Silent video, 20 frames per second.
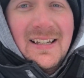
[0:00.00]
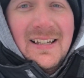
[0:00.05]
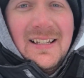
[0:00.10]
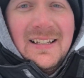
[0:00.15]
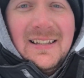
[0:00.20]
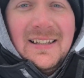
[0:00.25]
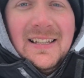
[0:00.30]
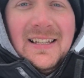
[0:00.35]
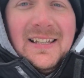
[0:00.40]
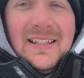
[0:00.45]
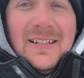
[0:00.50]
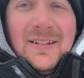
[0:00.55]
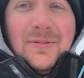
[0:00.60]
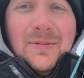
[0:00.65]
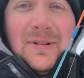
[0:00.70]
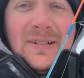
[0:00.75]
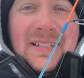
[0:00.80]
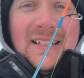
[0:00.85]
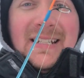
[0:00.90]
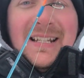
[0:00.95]
landed
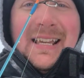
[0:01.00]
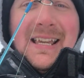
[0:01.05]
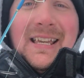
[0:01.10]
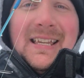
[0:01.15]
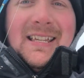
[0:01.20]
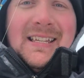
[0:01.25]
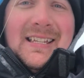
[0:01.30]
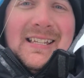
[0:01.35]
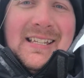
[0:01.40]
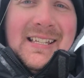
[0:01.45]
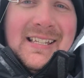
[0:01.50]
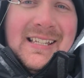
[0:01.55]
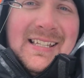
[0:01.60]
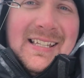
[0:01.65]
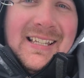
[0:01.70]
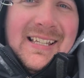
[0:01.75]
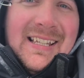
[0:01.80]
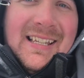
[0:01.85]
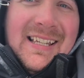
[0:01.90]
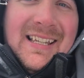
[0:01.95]
one today.
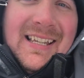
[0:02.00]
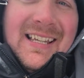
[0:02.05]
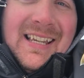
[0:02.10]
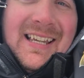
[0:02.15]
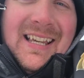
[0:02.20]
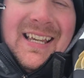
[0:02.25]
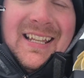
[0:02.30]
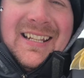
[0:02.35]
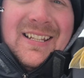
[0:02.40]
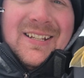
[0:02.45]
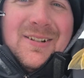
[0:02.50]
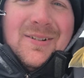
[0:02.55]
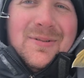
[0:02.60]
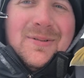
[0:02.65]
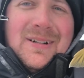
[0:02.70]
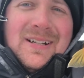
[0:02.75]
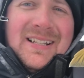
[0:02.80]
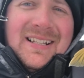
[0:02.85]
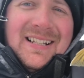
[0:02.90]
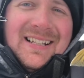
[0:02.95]
And you know
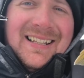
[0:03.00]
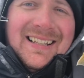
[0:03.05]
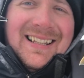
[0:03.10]
what?